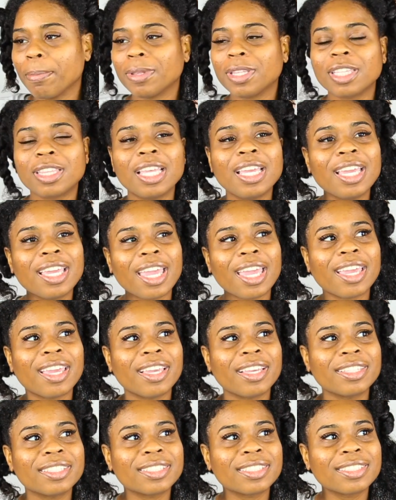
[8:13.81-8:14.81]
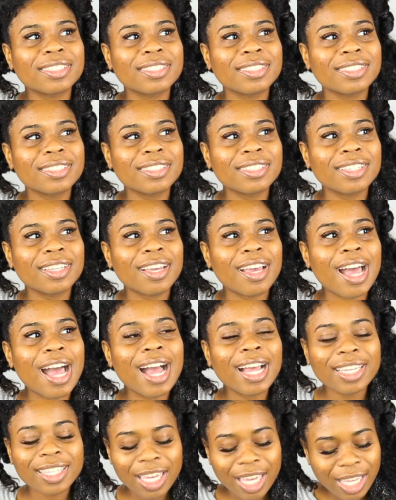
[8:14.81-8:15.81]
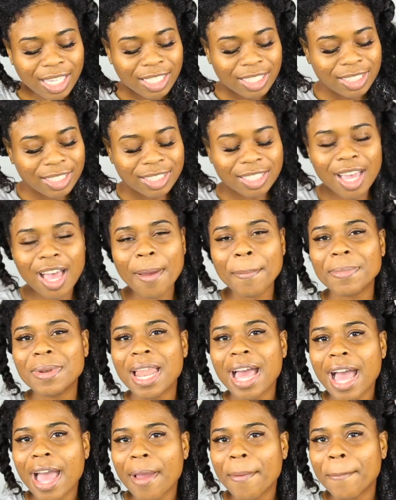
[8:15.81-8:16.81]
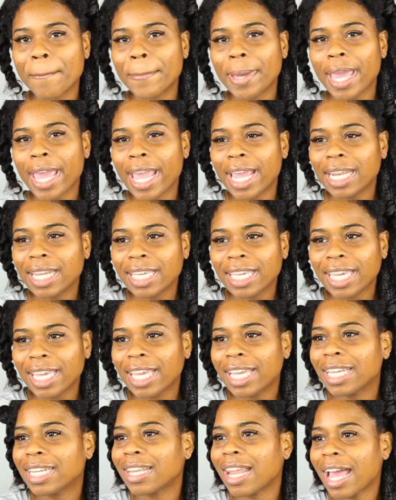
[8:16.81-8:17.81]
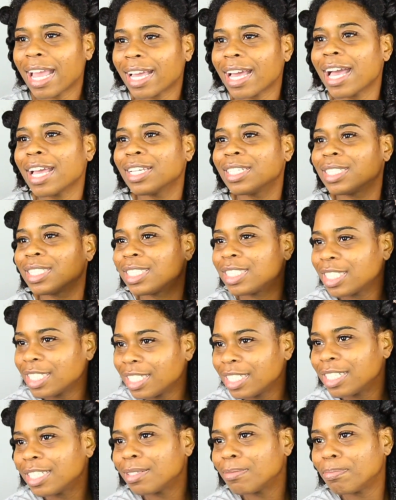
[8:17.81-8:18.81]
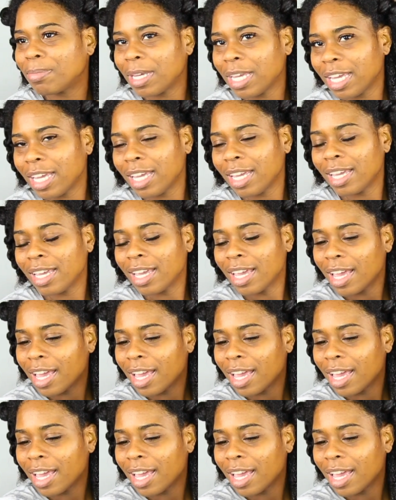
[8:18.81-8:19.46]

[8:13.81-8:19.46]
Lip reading: But the thing is, I guess I'm not panicking like I should be